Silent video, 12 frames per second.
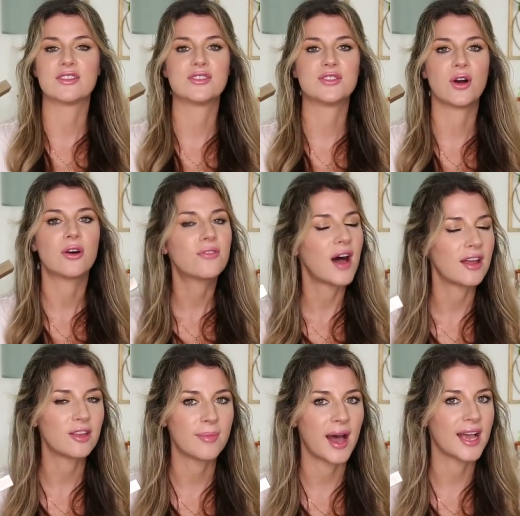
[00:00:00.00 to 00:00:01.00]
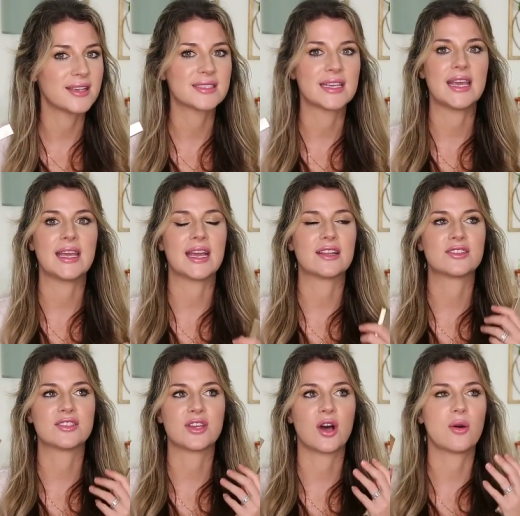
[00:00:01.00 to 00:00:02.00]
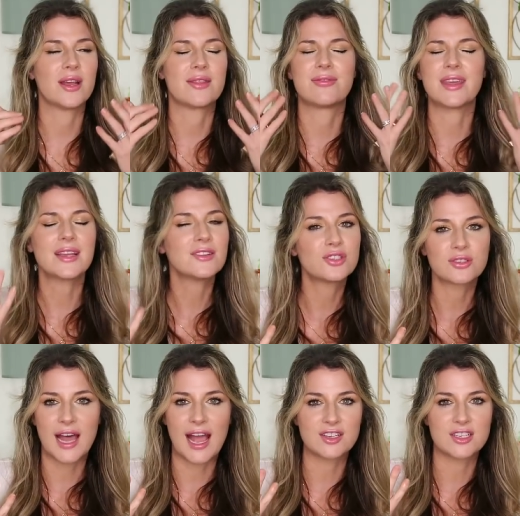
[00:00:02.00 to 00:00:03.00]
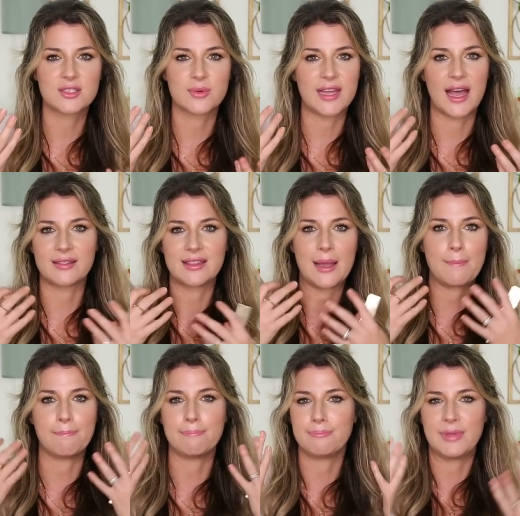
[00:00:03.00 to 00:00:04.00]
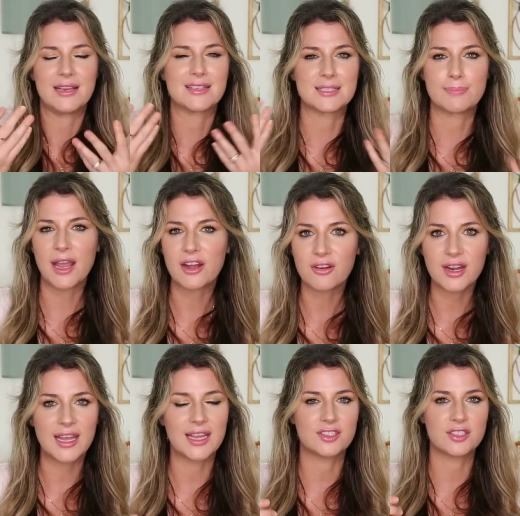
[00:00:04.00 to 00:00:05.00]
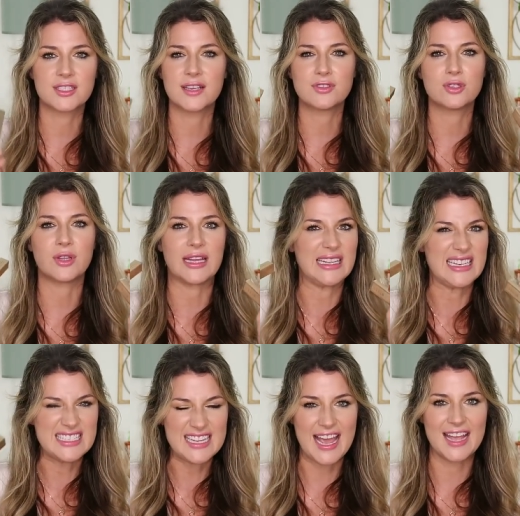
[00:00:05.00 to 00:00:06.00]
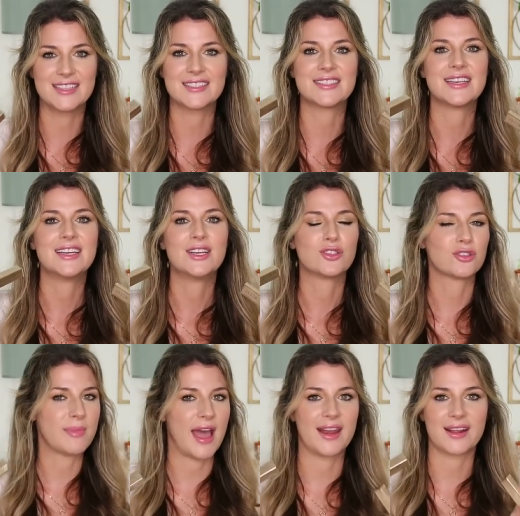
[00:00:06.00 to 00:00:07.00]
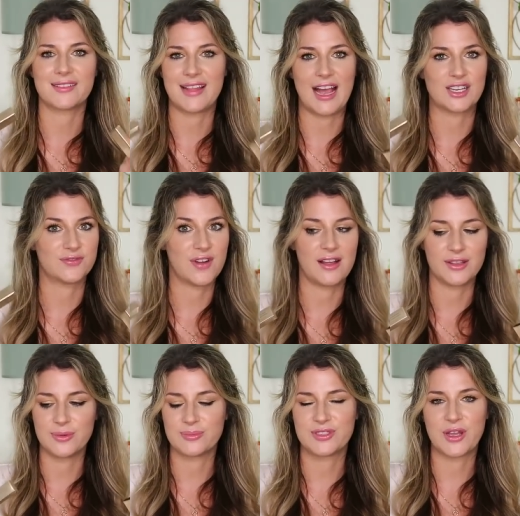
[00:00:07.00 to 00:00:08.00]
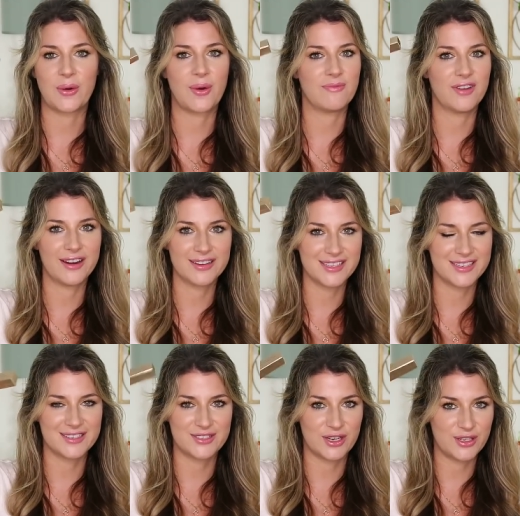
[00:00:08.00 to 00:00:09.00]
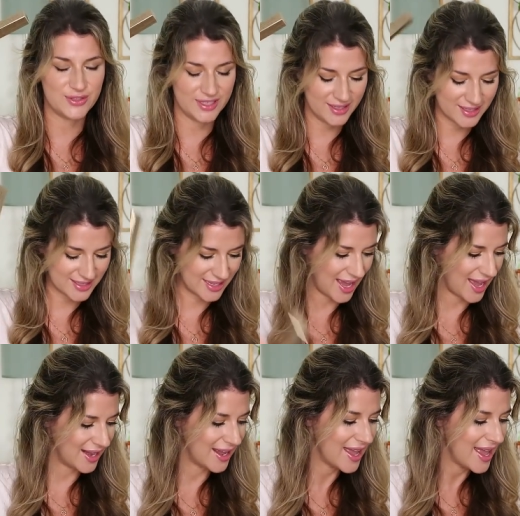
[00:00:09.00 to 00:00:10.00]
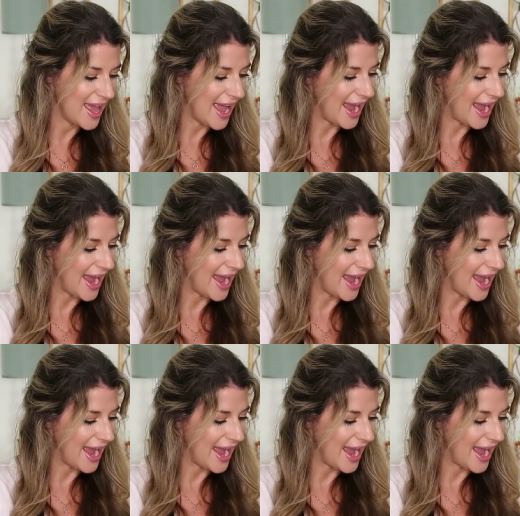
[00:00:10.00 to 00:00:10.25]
It's so volumizing. It's so, it thickens your lashes without them being spidery. It just gives you like intense, dramatic lash volume. So I'm very excited to start using this again.